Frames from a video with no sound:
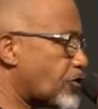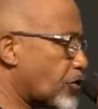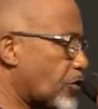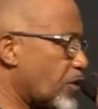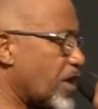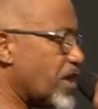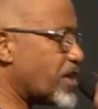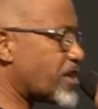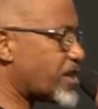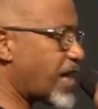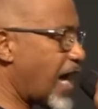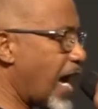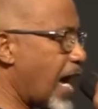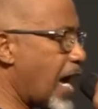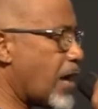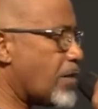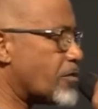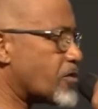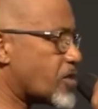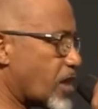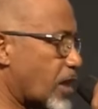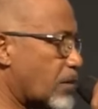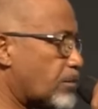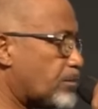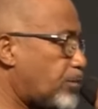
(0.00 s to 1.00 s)
three
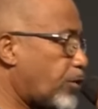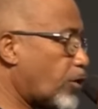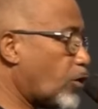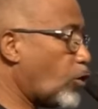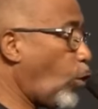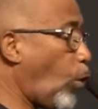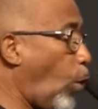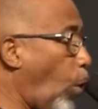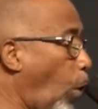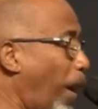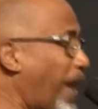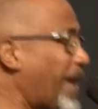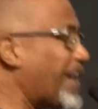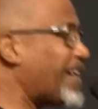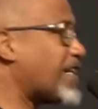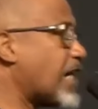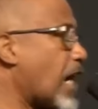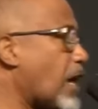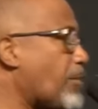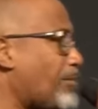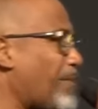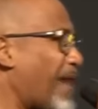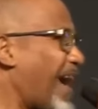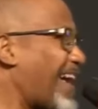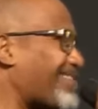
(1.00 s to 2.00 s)
times and put wake
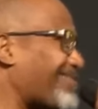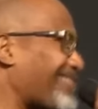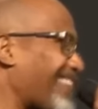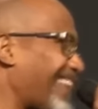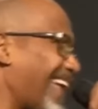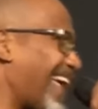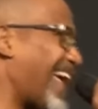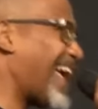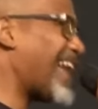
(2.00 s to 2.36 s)
up at the